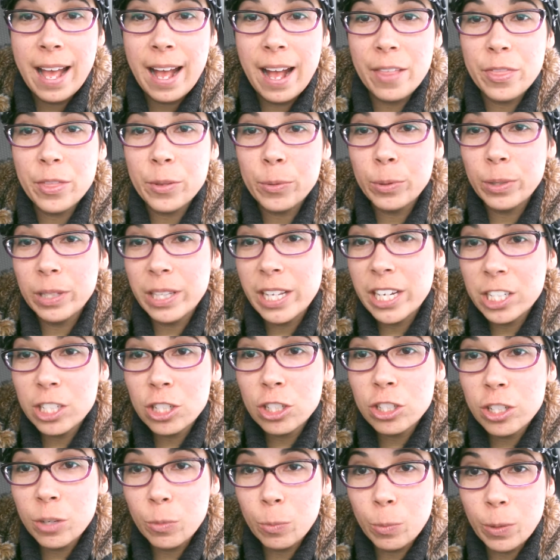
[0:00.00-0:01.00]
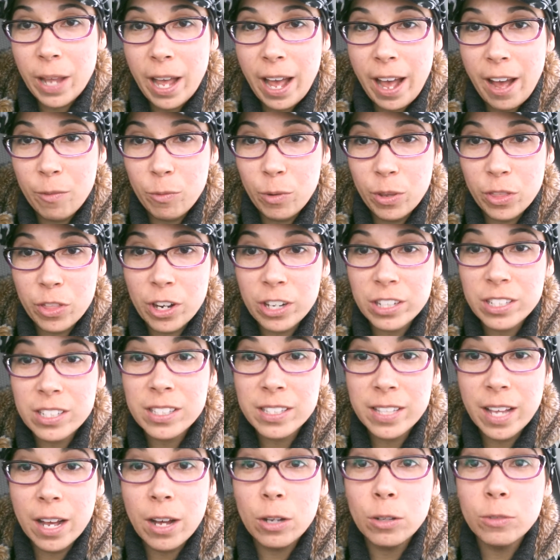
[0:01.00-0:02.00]
and the relationship we have with
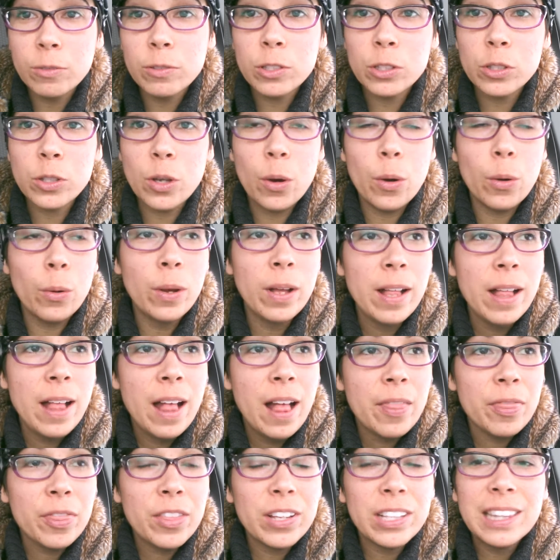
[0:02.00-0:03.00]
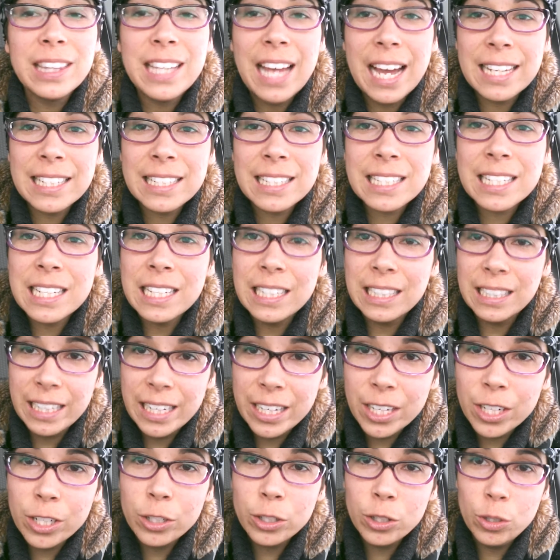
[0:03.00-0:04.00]
ourselves. So the less
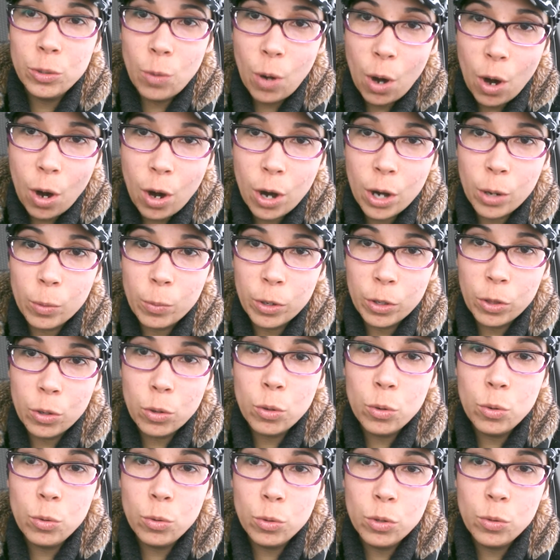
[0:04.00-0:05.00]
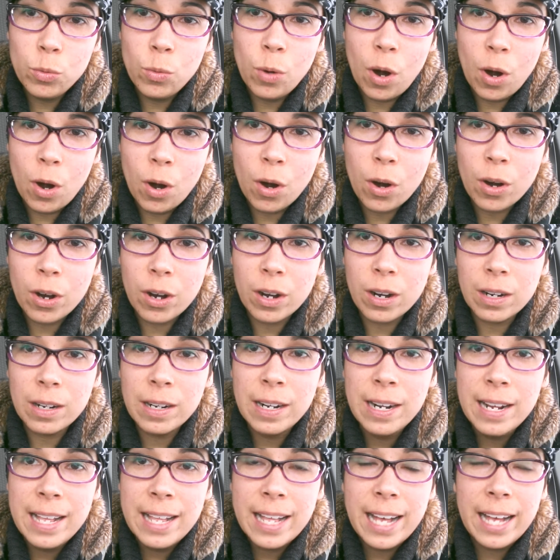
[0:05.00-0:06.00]
clear you are with who you are
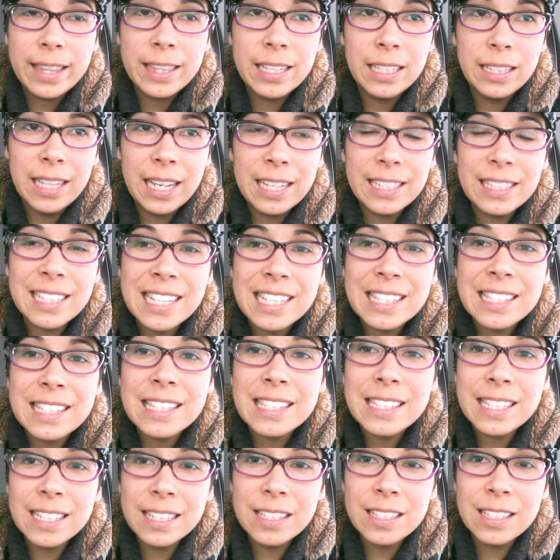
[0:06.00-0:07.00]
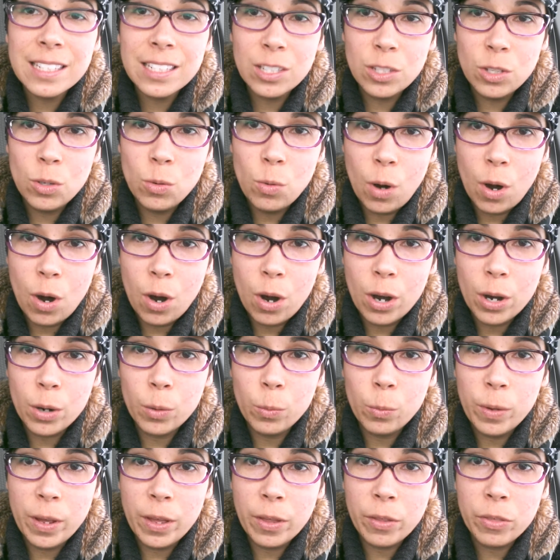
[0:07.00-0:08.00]
and the less consistent you
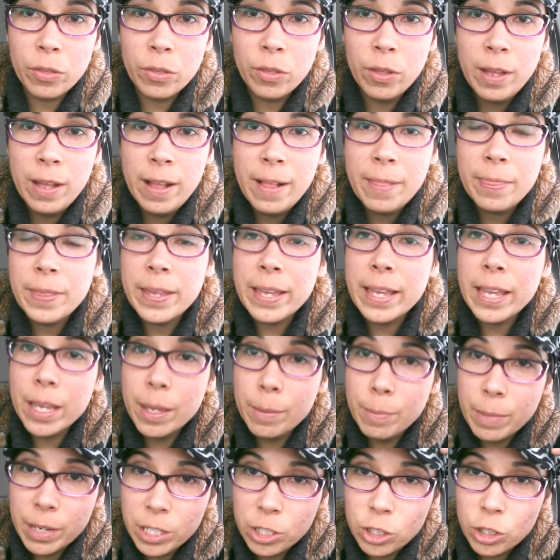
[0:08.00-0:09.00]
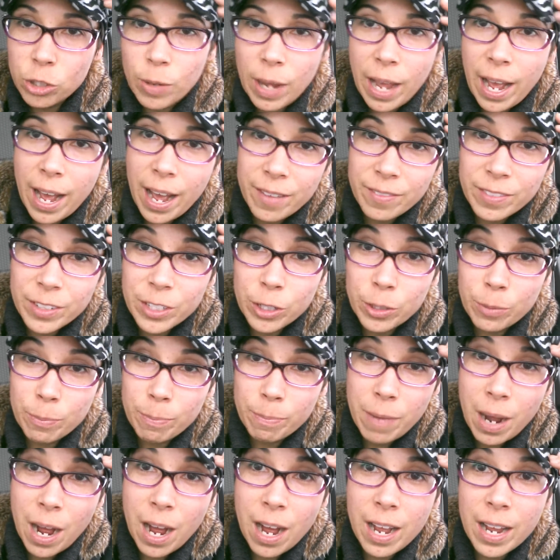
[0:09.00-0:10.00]
are with the image you have in your
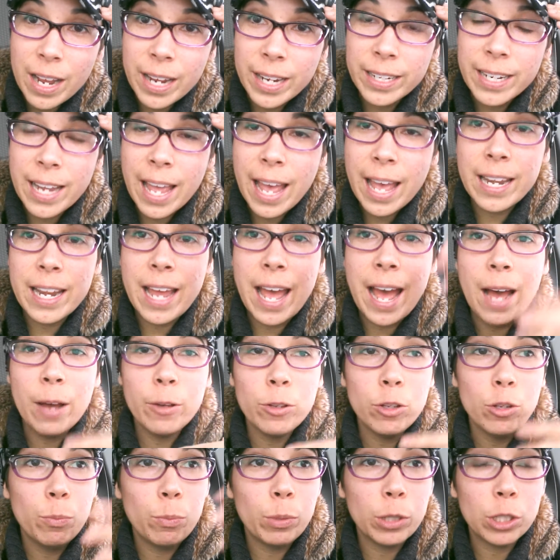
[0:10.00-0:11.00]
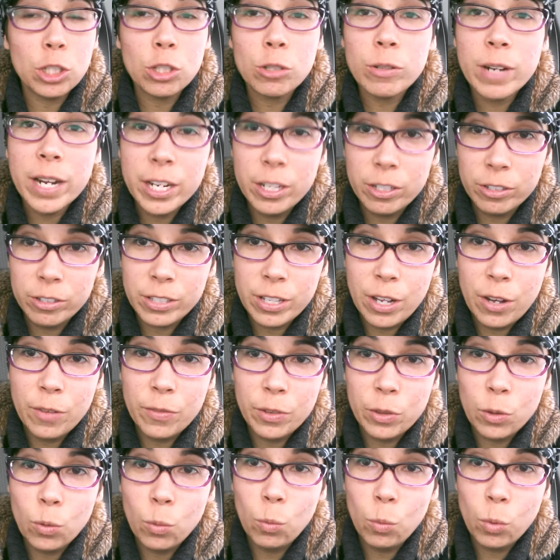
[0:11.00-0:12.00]
mind and how you portray
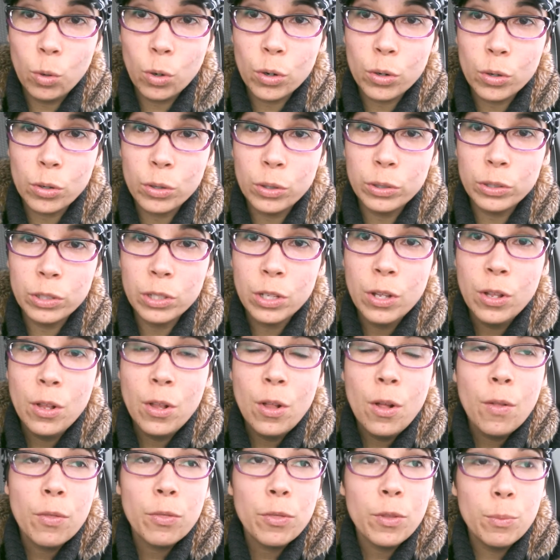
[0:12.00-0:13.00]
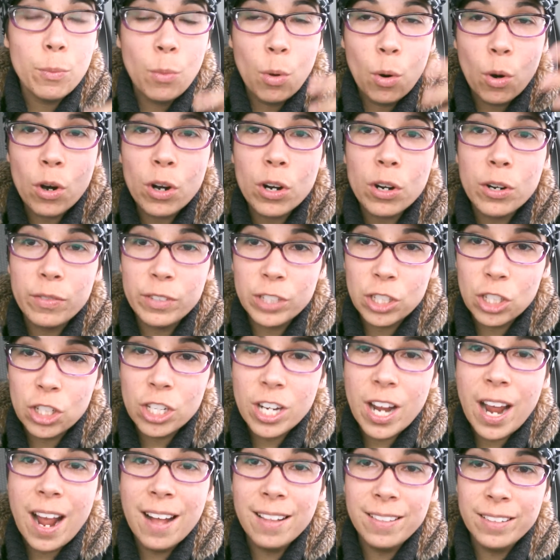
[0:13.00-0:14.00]
yourself in the world, the more of a
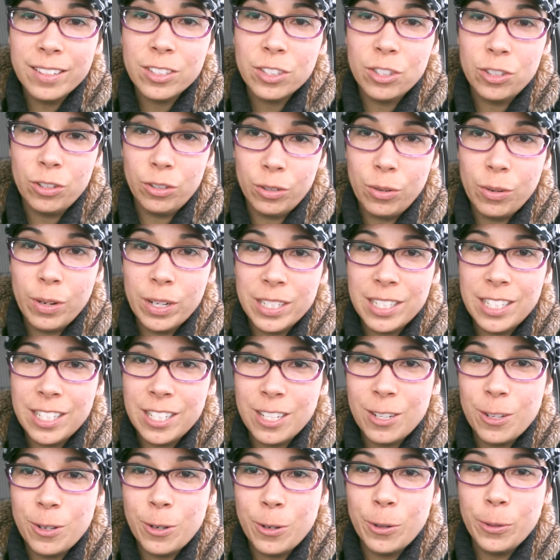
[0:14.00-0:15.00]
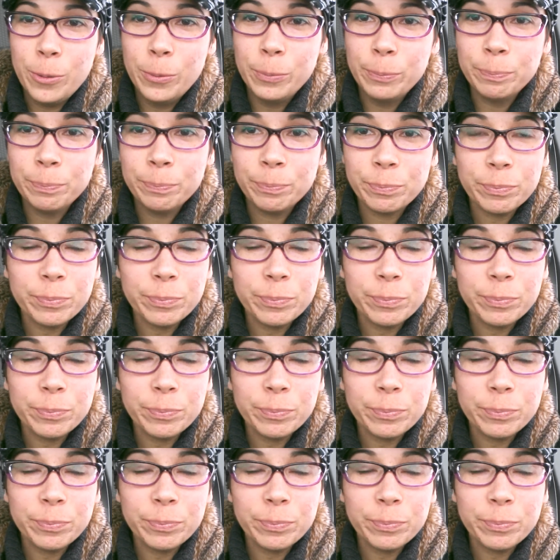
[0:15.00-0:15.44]
challenge you're going to